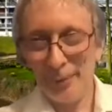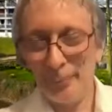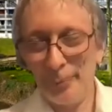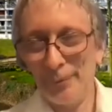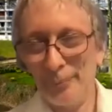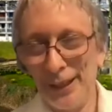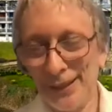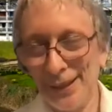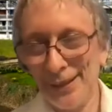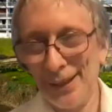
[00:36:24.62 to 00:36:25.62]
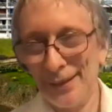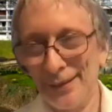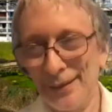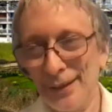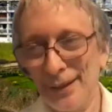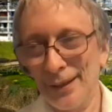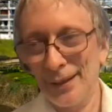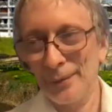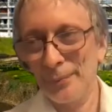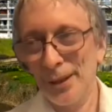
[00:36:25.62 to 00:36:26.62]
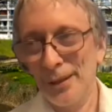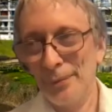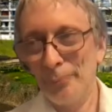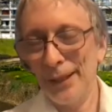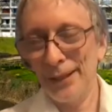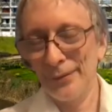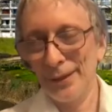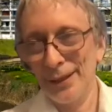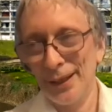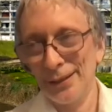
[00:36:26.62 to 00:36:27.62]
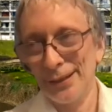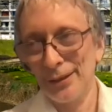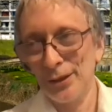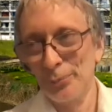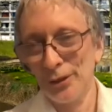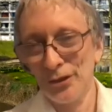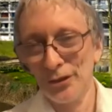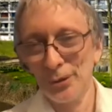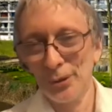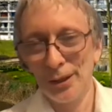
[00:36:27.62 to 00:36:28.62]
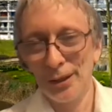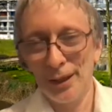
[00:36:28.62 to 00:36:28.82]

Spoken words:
But as I said, many of the things that humans do